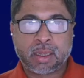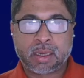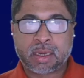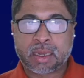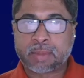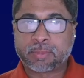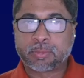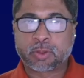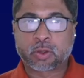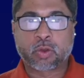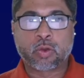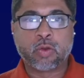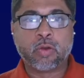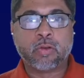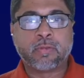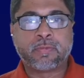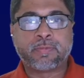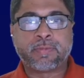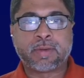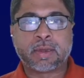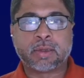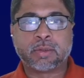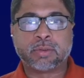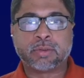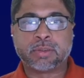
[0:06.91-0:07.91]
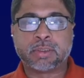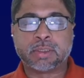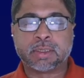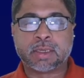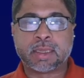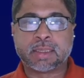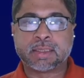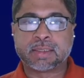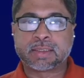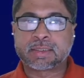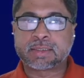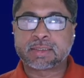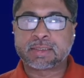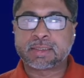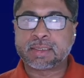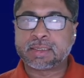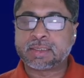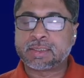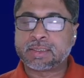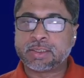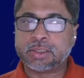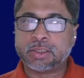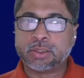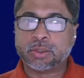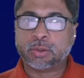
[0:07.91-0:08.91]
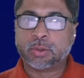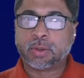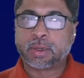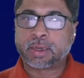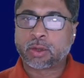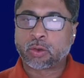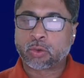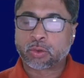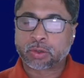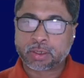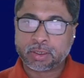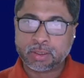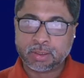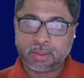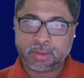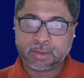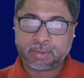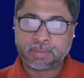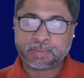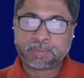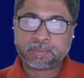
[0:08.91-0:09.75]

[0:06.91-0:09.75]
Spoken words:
and I'm the co-founder and CTO at Ocular.